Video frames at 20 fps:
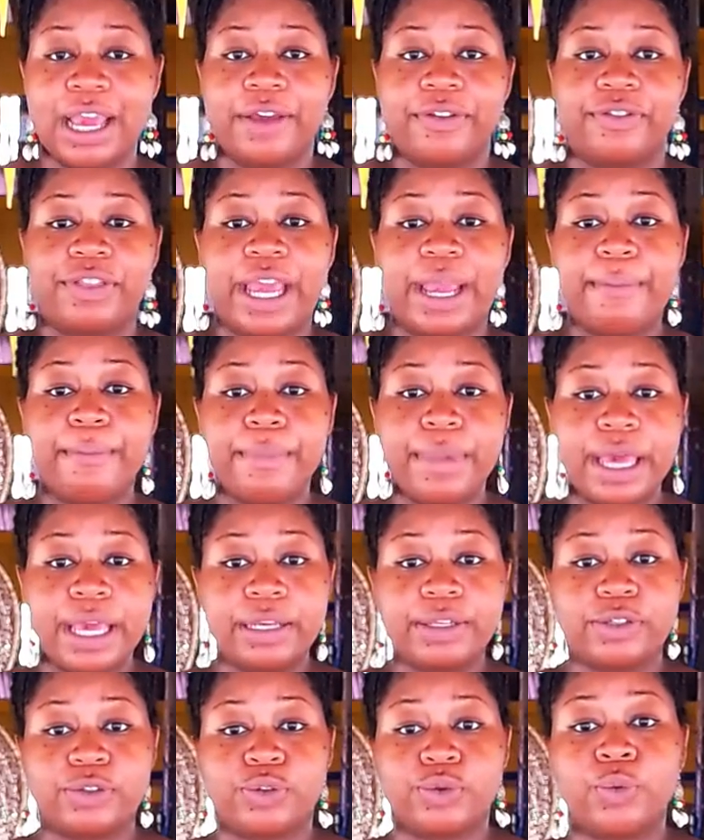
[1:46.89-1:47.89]
They
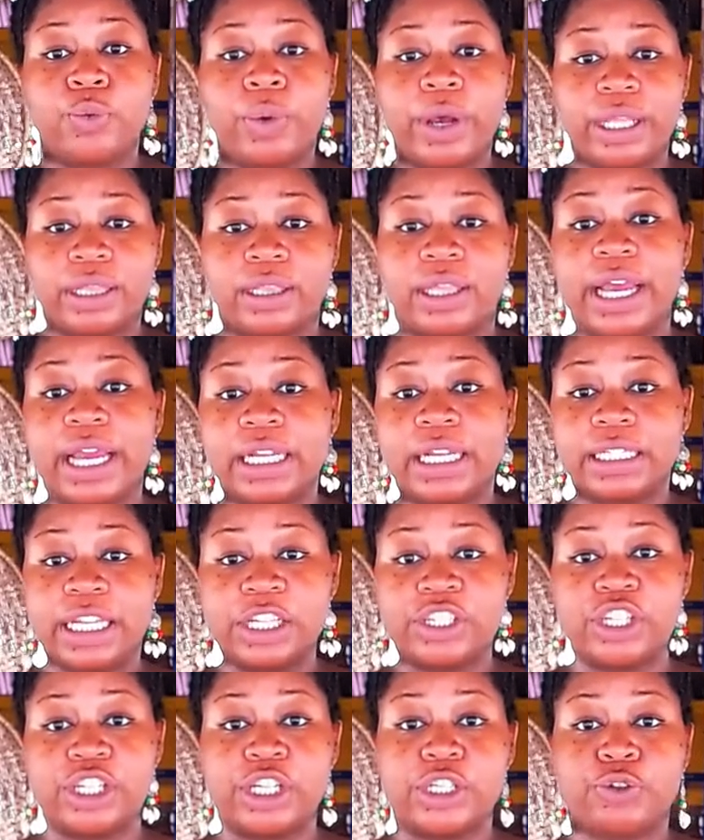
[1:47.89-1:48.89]
mixed with the
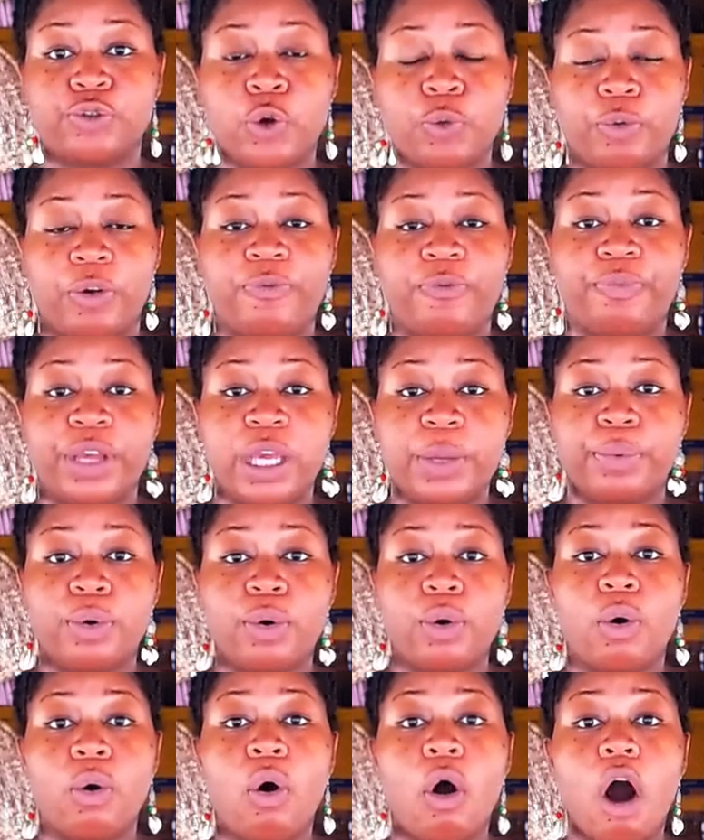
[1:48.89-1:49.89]
indigenous group of people
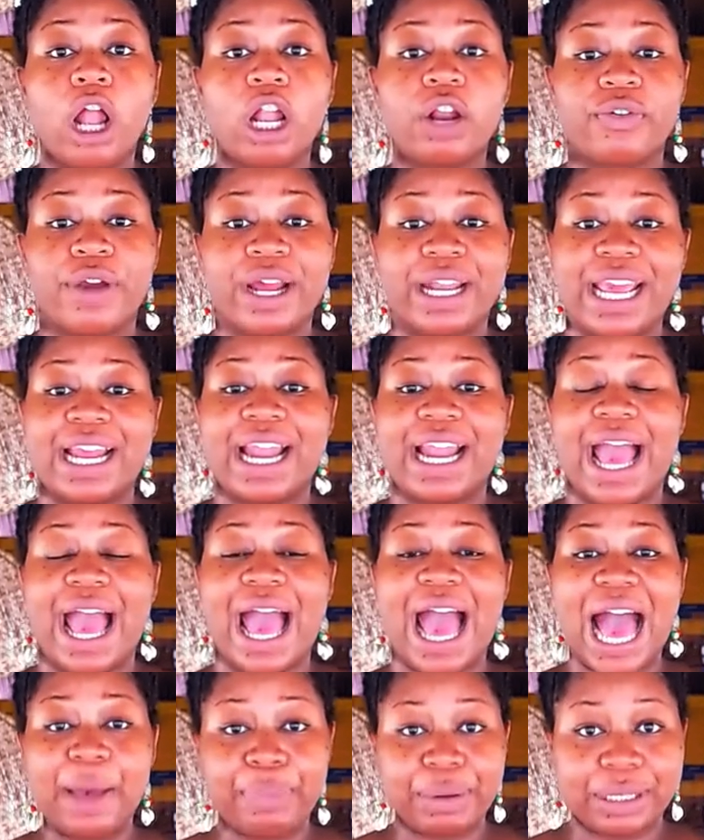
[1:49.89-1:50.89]
who already
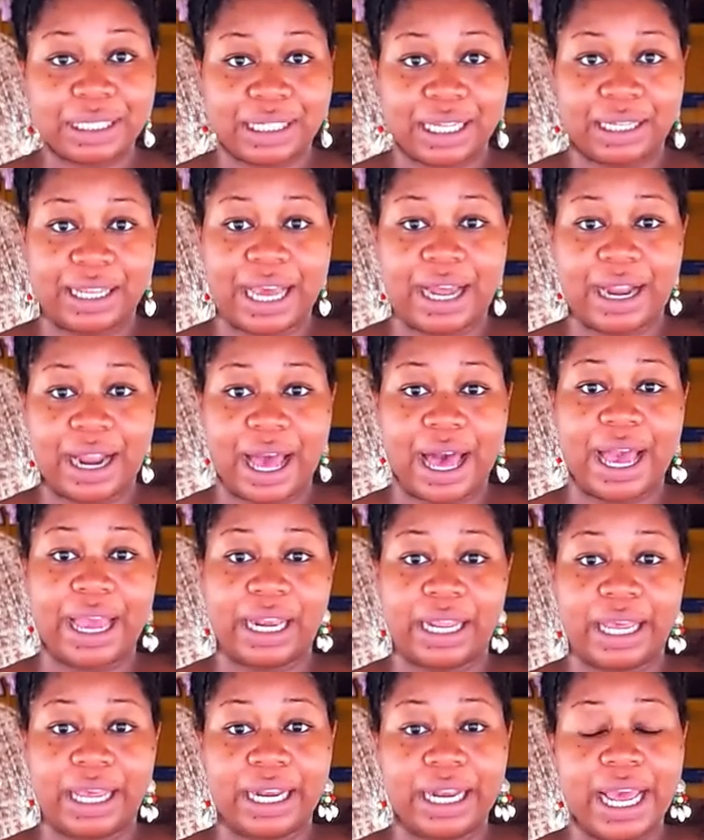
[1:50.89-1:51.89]
inhabited that
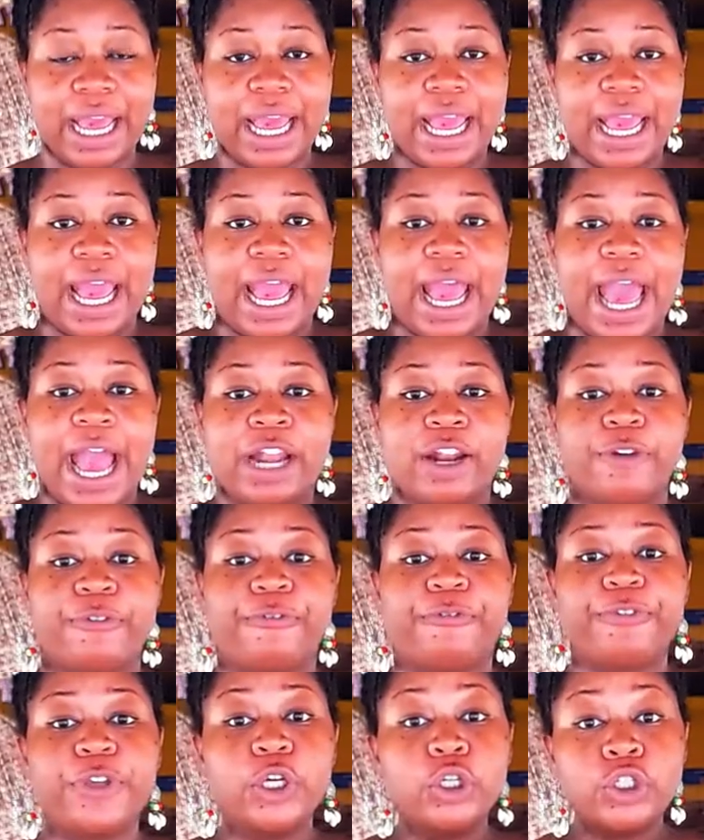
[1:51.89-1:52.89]
island, and the
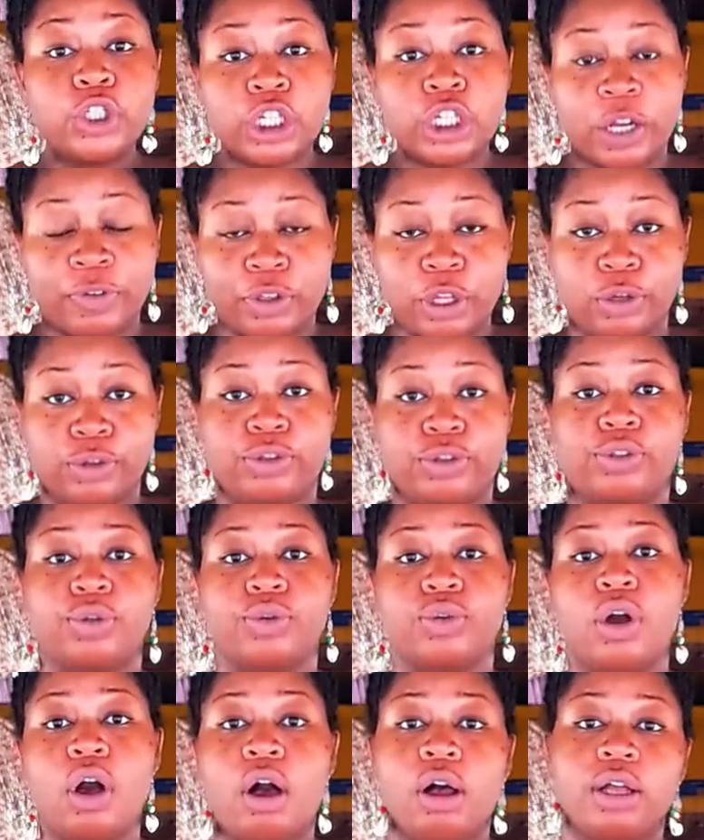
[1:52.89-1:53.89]
fusion of those
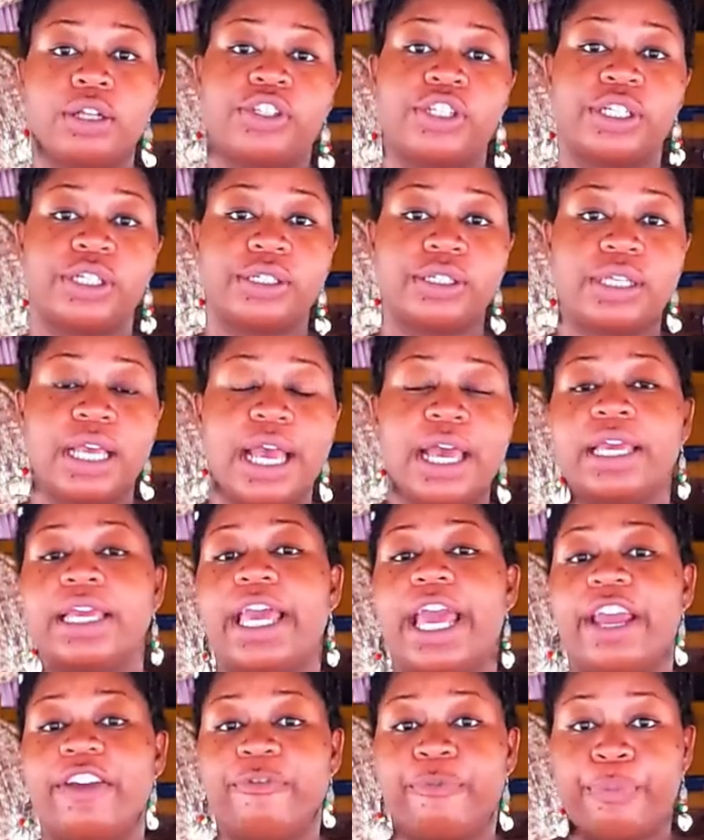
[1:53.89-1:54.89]
two cultures
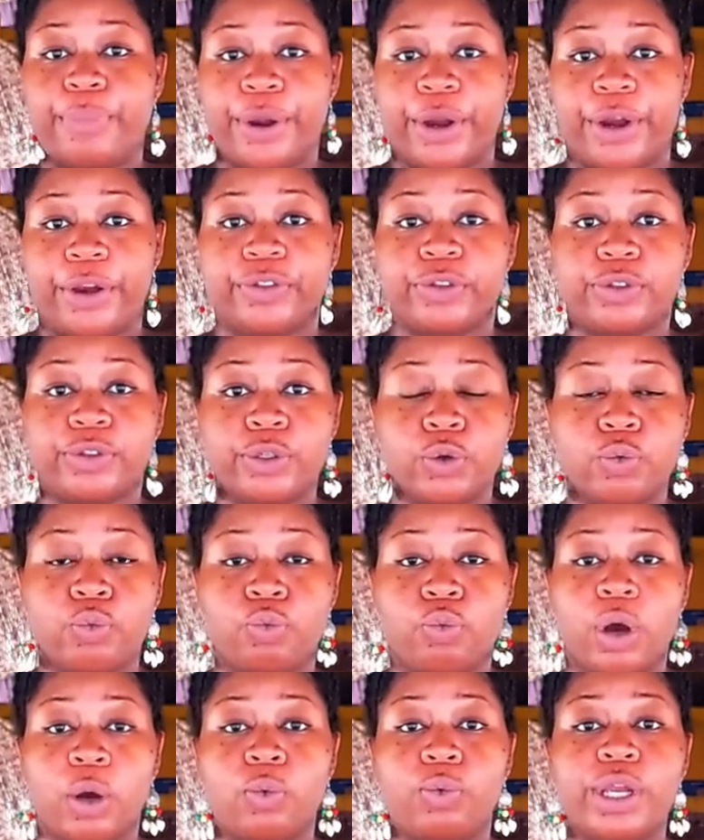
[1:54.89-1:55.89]
gave birth to
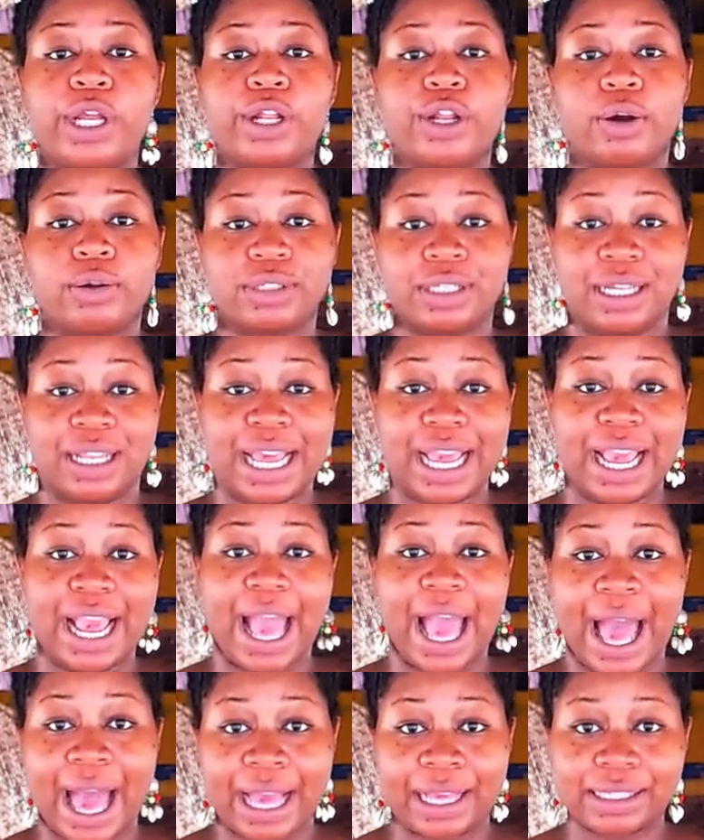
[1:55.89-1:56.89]
what we know today
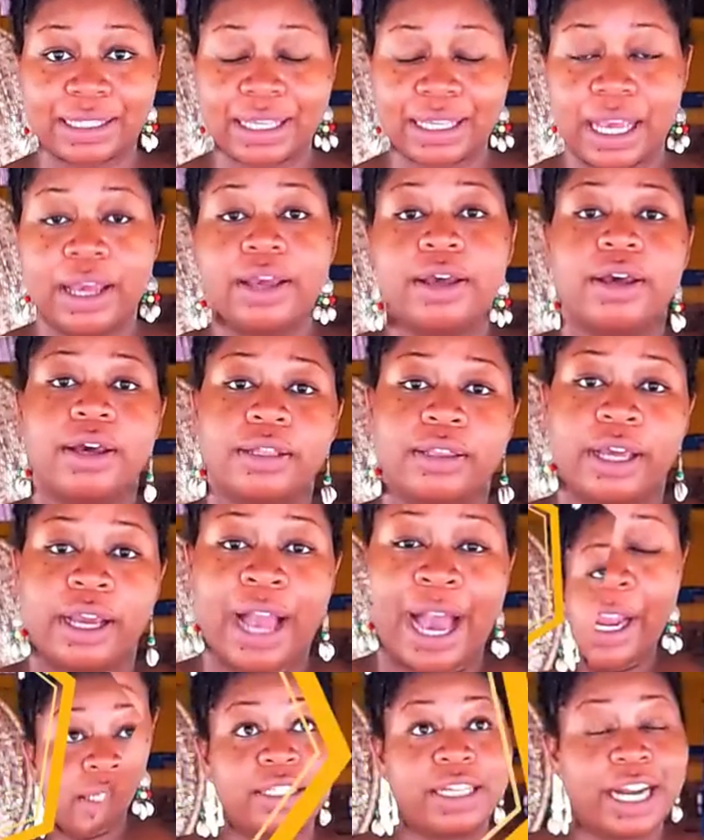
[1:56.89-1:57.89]
as the
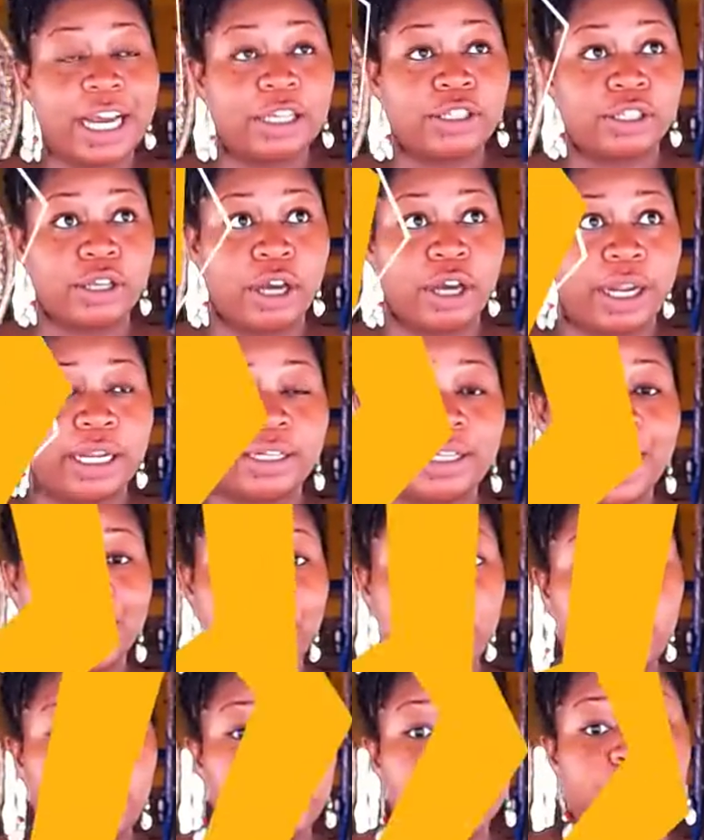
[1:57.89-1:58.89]
Garifuna. now,
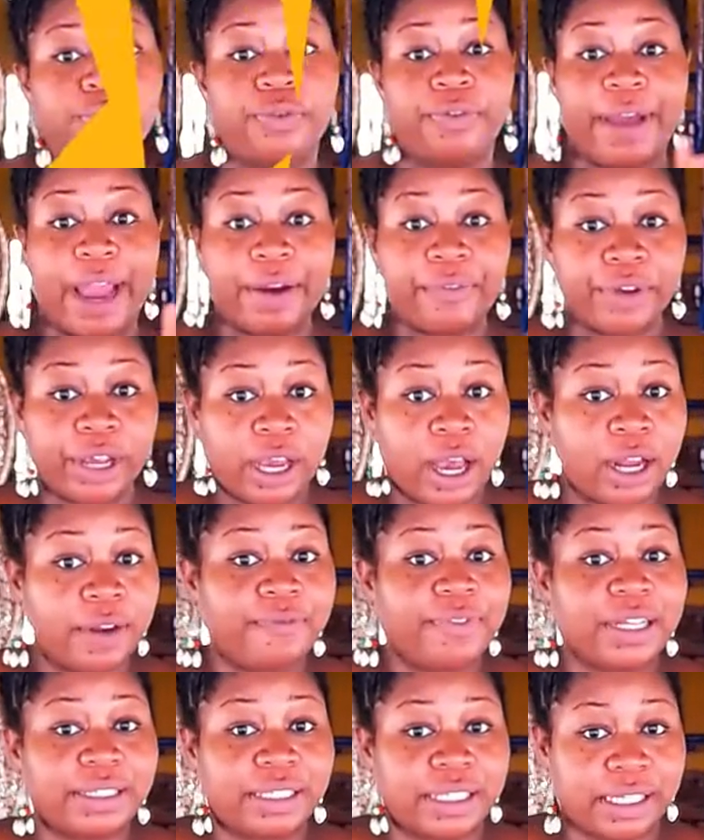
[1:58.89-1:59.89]
this was very
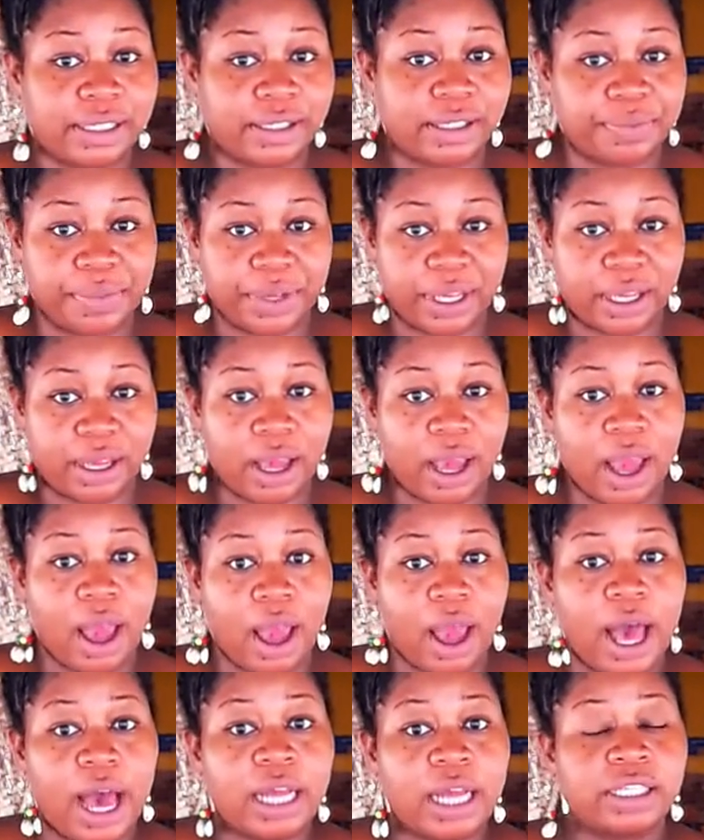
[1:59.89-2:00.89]
convincing to me
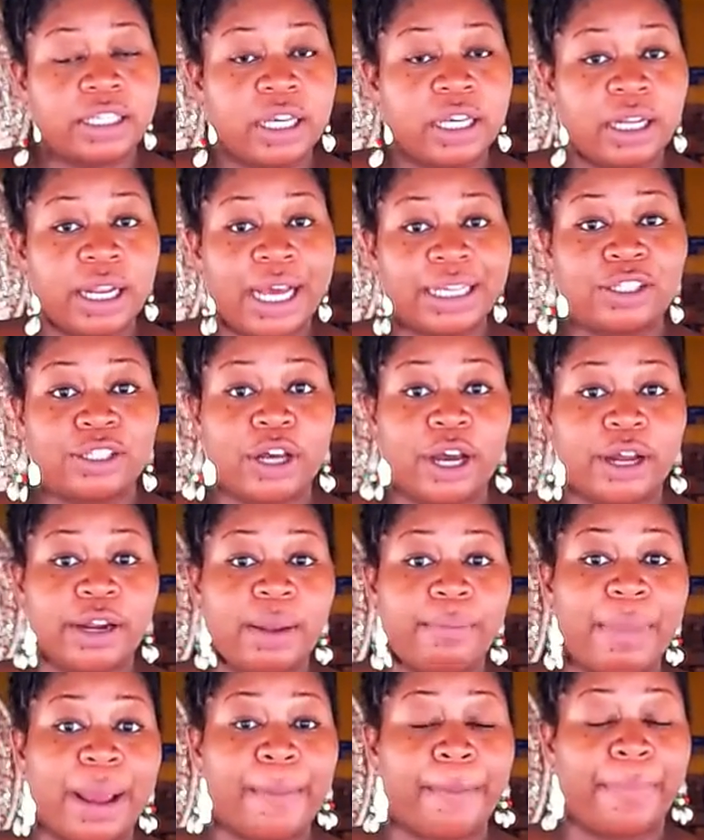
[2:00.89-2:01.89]
until I started
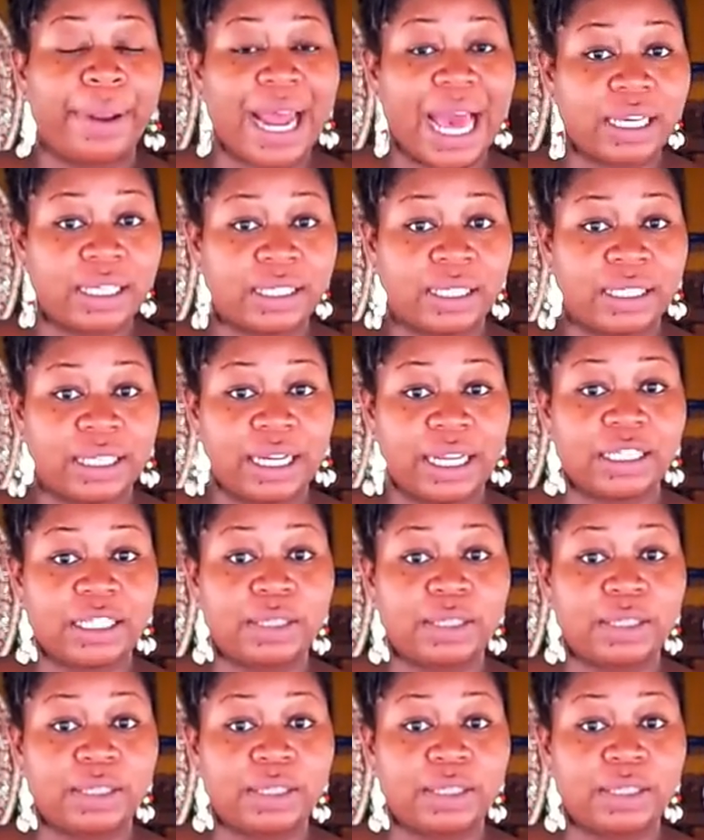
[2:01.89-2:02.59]
my Black Studies